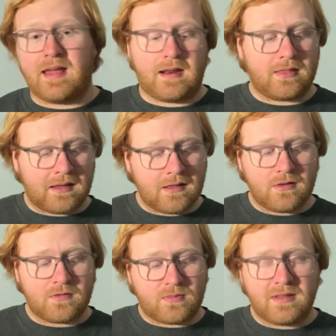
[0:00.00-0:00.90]
And I think it
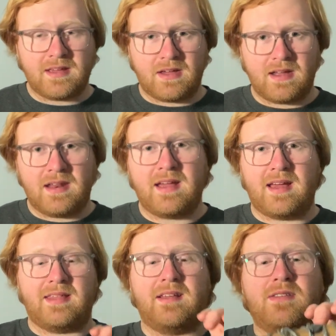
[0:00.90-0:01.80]
looks really good. I
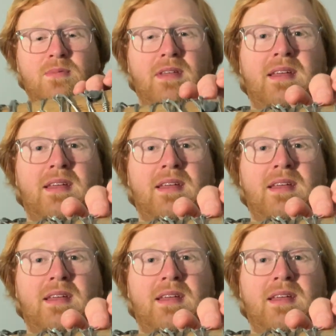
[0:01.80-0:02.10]
think it's a really